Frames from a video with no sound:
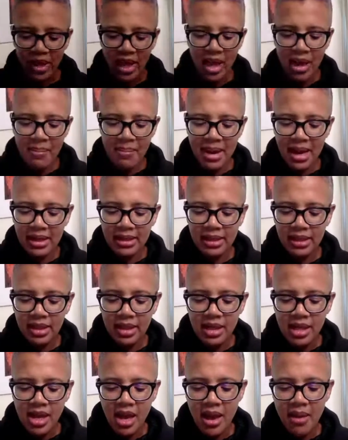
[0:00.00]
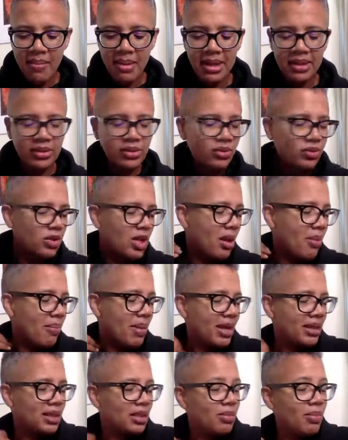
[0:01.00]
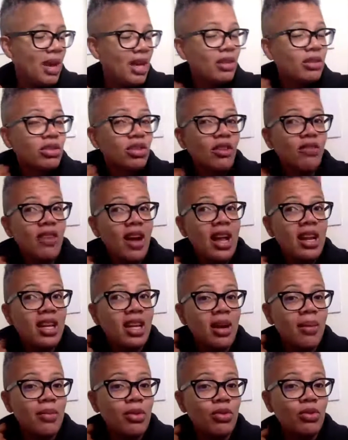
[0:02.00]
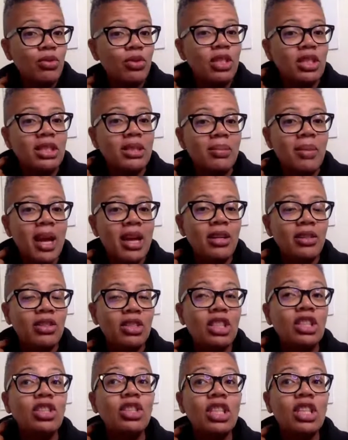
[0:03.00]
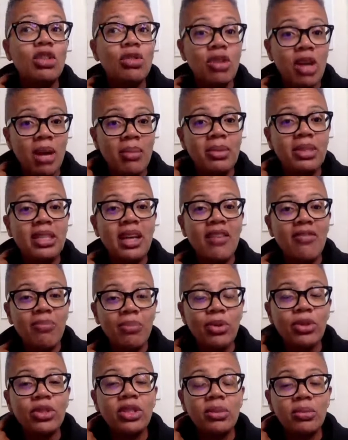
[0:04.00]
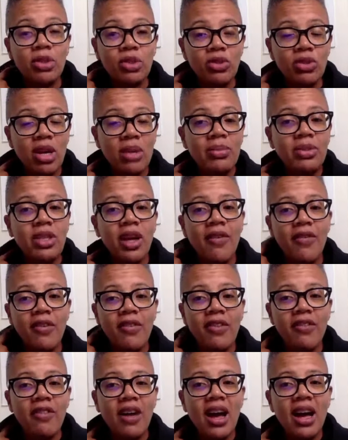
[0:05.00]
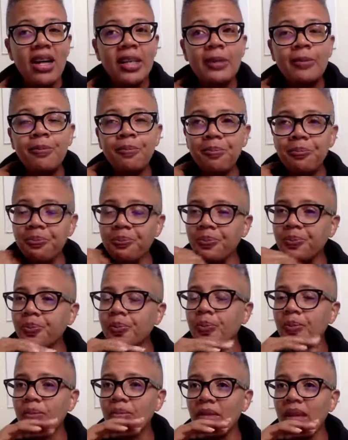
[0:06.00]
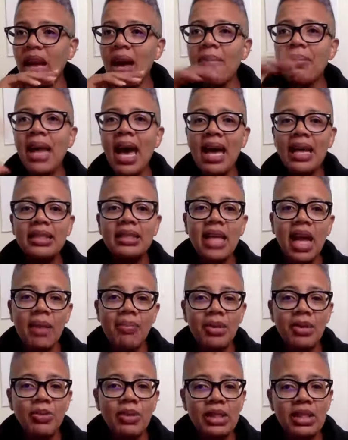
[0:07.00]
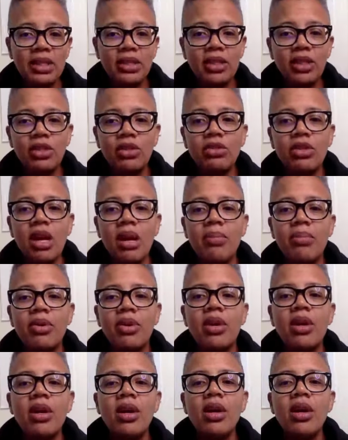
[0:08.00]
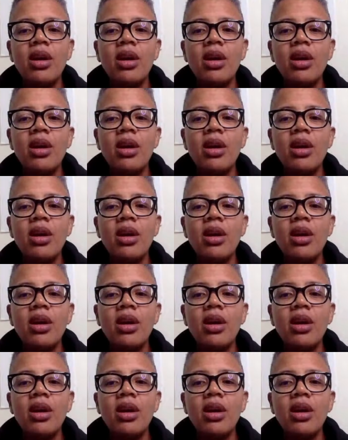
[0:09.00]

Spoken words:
And my tomatoes are finally coming through. The cucumbers, I've pulled some cucumbers off of the vine. I'm not as happy with this cucumber.